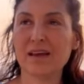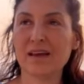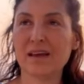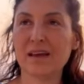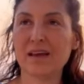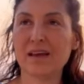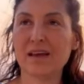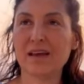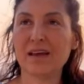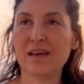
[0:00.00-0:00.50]

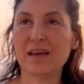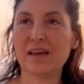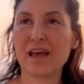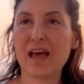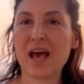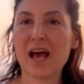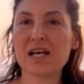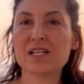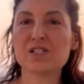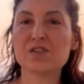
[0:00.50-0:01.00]

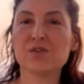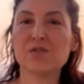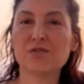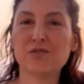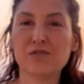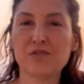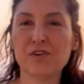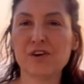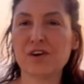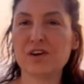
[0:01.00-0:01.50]
uh, as
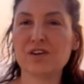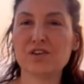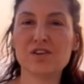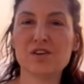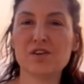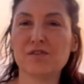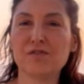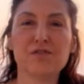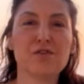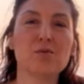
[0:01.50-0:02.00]
of uh,
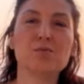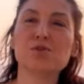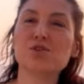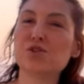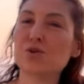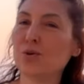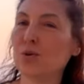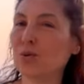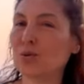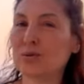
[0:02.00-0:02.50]

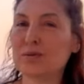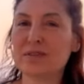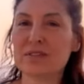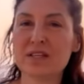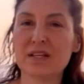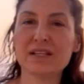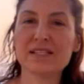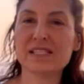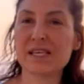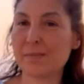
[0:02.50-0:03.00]
from June
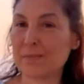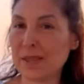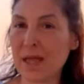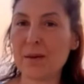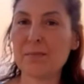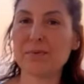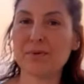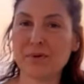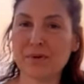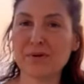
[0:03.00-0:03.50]
till
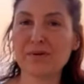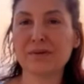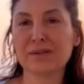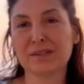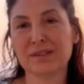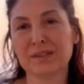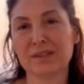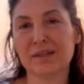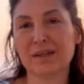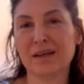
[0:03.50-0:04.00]
September.
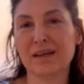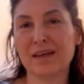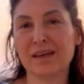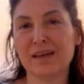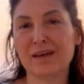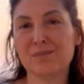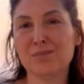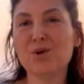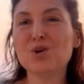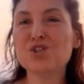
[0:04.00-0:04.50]

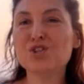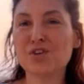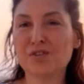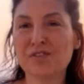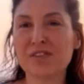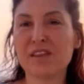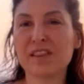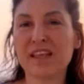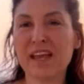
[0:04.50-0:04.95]
Uh, most of